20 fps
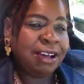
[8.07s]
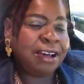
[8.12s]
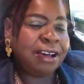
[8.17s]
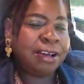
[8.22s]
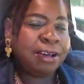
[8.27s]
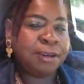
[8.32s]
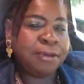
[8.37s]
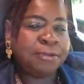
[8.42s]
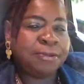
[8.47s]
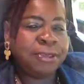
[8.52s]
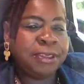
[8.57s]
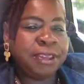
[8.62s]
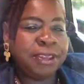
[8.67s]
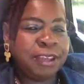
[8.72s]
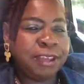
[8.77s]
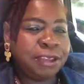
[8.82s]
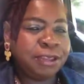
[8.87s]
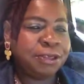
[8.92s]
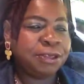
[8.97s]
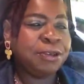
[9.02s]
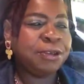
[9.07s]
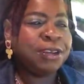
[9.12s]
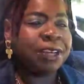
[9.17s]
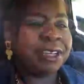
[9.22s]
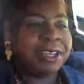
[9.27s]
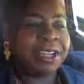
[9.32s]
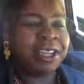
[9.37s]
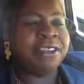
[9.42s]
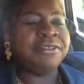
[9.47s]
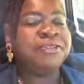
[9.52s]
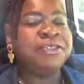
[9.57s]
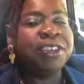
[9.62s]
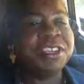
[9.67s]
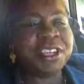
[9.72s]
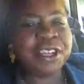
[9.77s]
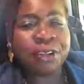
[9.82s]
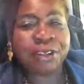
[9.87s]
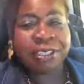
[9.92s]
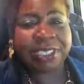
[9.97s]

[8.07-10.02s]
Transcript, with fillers: of the 30 day video